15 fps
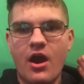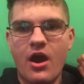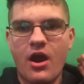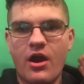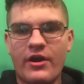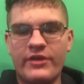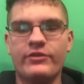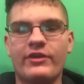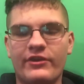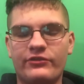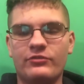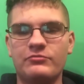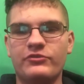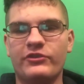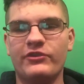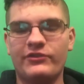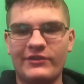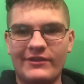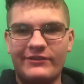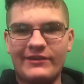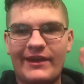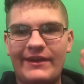Alright, you guys, so I'm just going to say
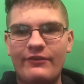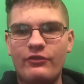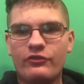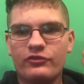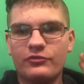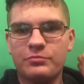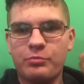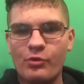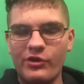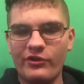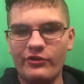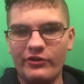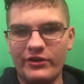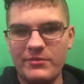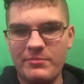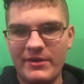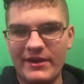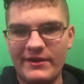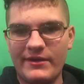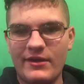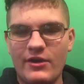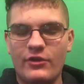a tiny little spoilery
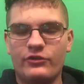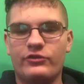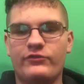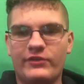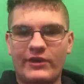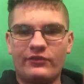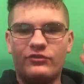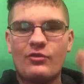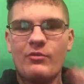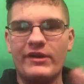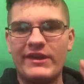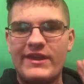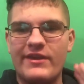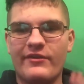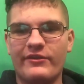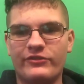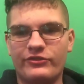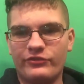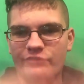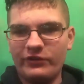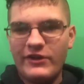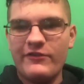bit, so if you guys don't want to hear it,
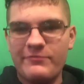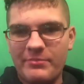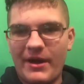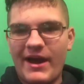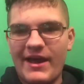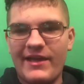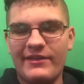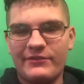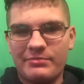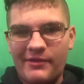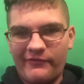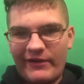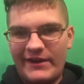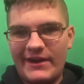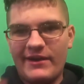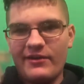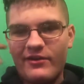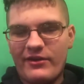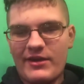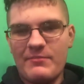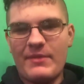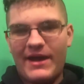just leave, bye, that's my rating,
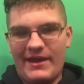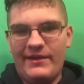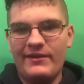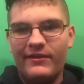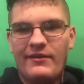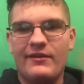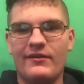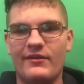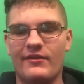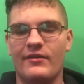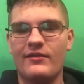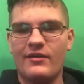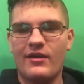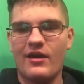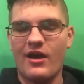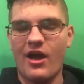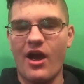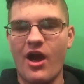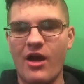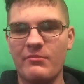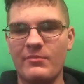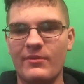okay, bye.
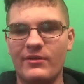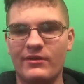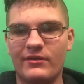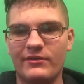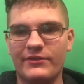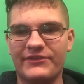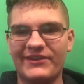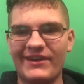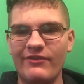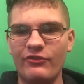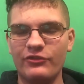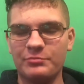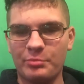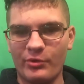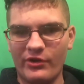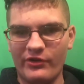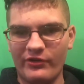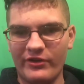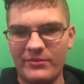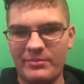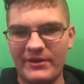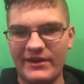The tiny little
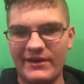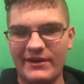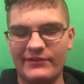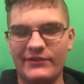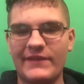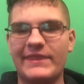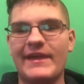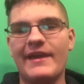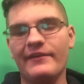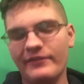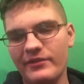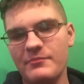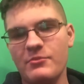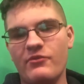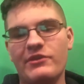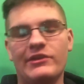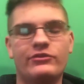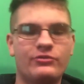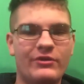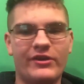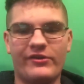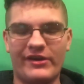spoilery bit is at the end of the movie, the
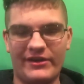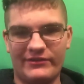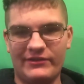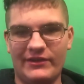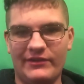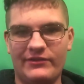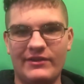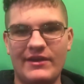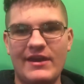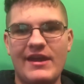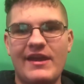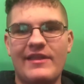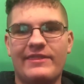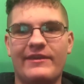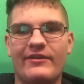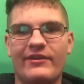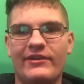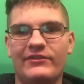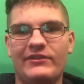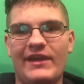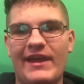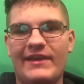2 end credit scenes, there
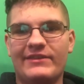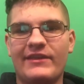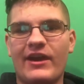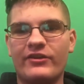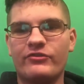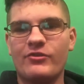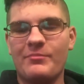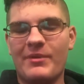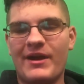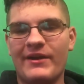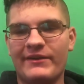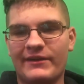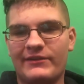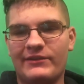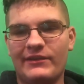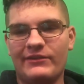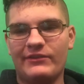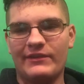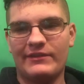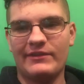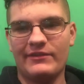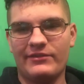is a Dr. Robotnik tease,
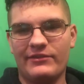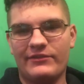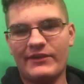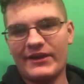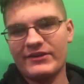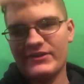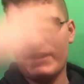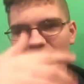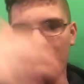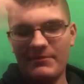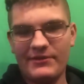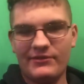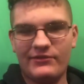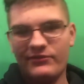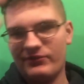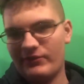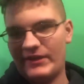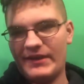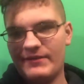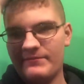like the Dr. Eggman's, like,